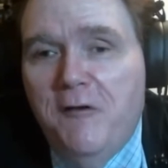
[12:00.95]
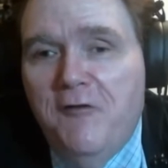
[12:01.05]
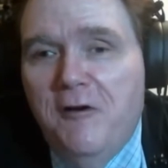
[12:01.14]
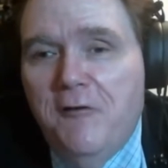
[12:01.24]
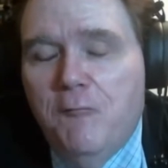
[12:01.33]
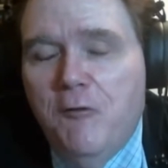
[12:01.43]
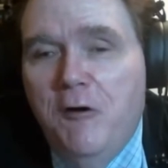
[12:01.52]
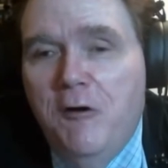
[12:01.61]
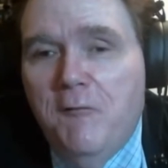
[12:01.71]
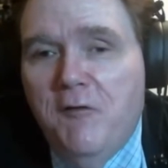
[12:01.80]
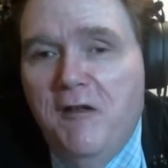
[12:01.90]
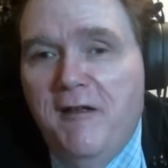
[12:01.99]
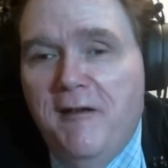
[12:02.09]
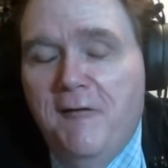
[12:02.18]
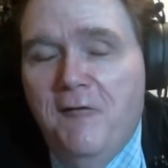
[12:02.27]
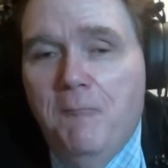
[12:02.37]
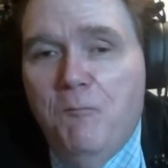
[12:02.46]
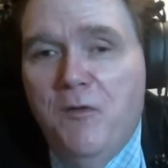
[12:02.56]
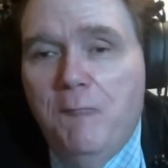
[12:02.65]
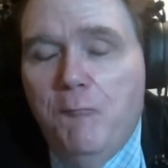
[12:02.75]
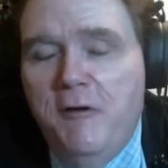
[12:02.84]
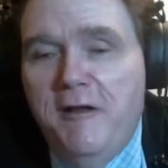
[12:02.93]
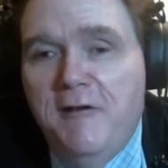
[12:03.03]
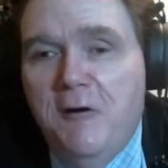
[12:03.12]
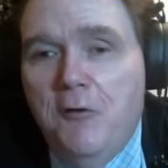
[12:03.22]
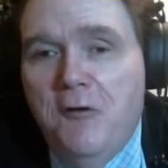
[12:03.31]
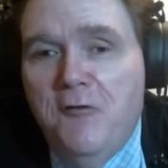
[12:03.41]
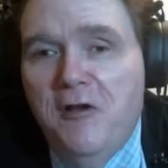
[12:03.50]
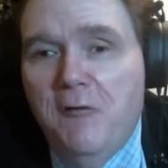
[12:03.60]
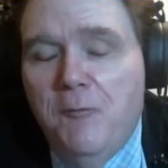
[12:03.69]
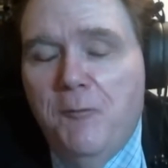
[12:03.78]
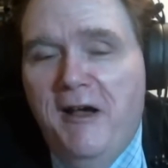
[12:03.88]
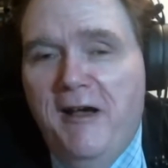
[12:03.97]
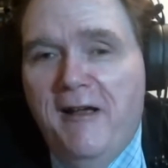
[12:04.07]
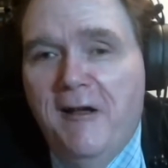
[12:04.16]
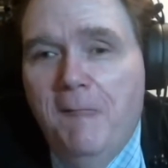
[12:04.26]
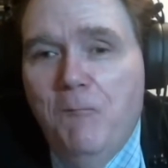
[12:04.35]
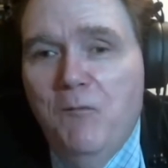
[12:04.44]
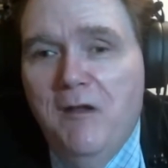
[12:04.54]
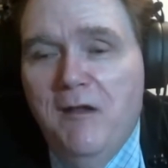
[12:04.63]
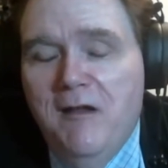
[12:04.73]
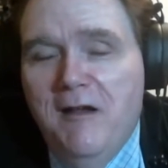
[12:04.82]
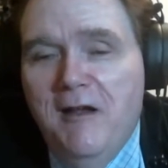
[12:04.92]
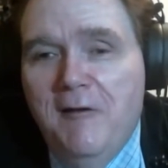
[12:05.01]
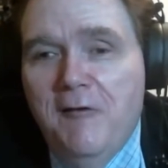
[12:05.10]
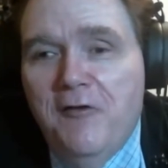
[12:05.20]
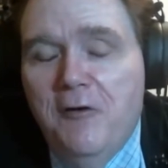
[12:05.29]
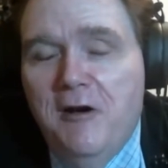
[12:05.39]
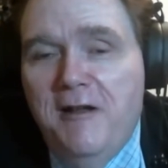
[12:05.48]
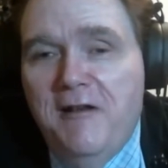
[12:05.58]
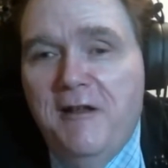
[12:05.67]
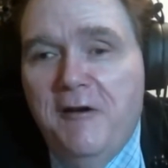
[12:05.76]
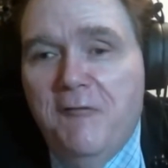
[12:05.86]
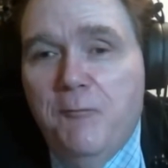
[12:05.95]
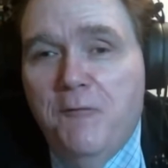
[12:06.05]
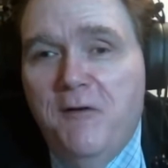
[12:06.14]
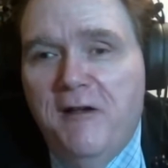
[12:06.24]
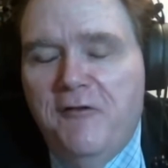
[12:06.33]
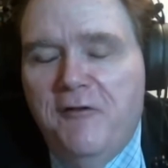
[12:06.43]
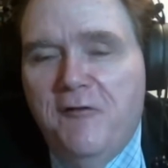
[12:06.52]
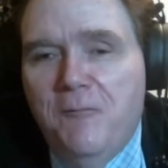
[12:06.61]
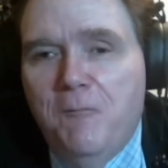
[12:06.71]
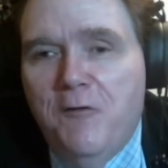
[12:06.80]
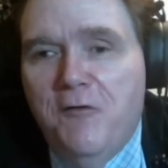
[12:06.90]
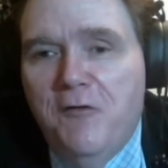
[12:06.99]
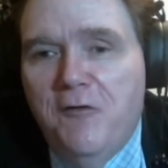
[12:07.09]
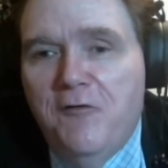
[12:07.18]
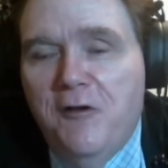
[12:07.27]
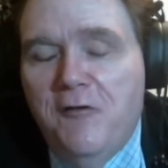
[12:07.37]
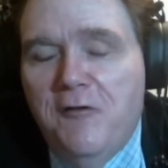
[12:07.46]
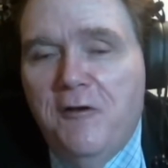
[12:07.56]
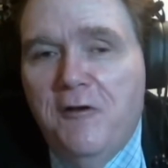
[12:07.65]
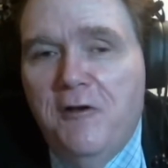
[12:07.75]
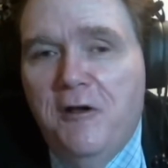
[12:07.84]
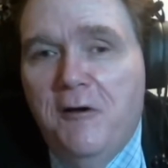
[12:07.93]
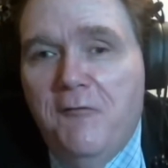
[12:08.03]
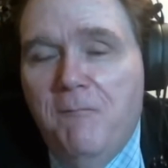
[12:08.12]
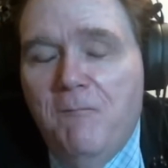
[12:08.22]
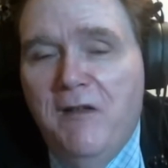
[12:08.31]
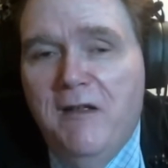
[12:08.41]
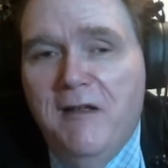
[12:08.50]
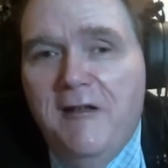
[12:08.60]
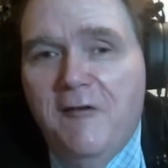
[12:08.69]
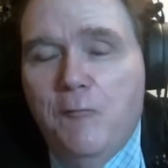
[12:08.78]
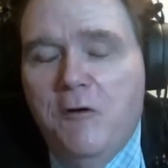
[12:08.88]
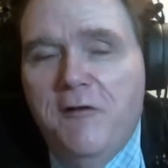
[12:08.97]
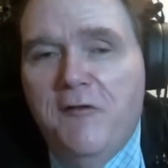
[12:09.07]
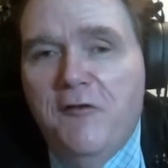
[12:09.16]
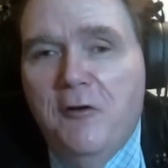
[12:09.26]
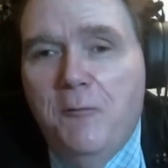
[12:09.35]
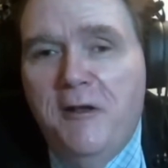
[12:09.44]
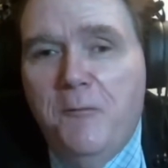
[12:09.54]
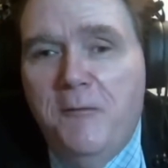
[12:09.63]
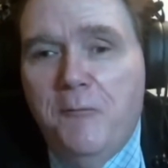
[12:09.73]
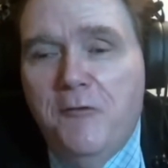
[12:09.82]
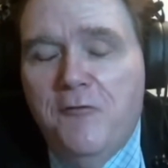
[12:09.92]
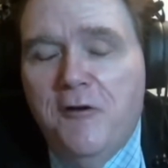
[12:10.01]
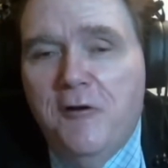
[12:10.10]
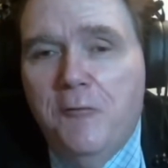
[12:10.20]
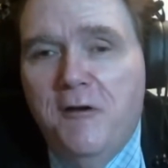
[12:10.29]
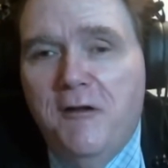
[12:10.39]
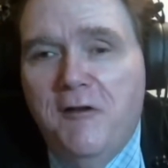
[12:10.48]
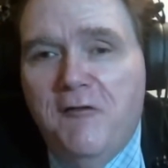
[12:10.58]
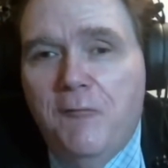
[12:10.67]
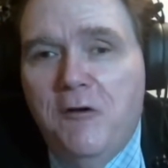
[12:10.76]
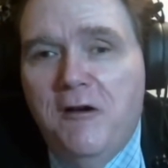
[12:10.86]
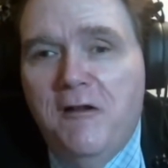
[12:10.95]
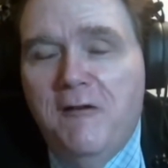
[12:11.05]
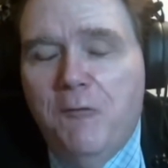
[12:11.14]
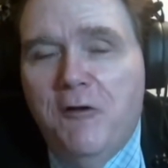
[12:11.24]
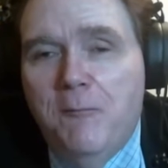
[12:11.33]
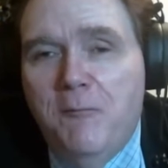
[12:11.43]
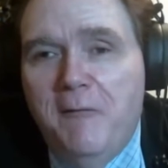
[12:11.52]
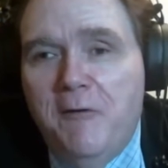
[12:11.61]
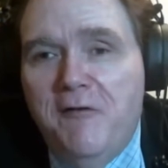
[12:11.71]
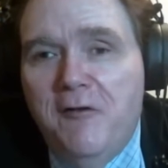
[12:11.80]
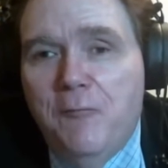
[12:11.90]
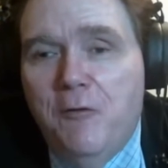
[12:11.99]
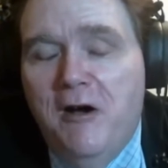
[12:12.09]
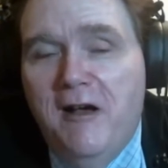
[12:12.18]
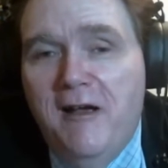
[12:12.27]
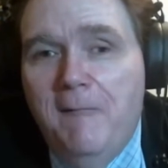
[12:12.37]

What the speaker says: on the wrong things, we can hold ourselves back. And this whole idea of perfectionism versus just good enough is one that so many people struggle with. That's one of the main reasons why